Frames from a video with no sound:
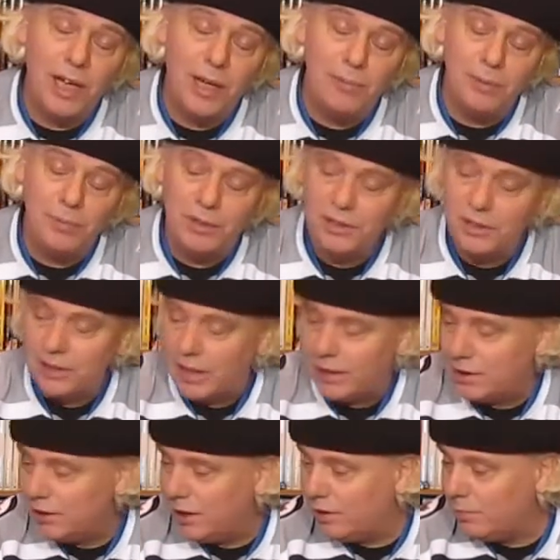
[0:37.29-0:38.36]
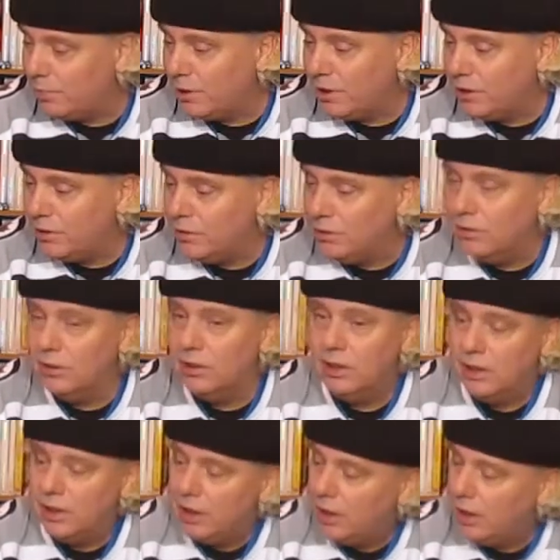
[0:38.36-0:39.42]
omnibuses actually that are pretty cool,
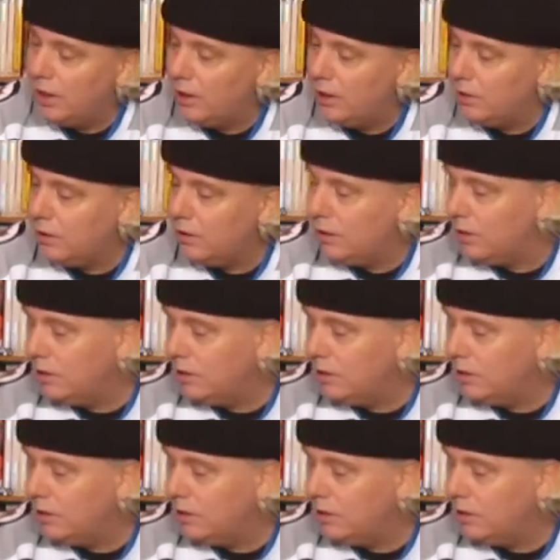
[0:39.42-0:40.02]
and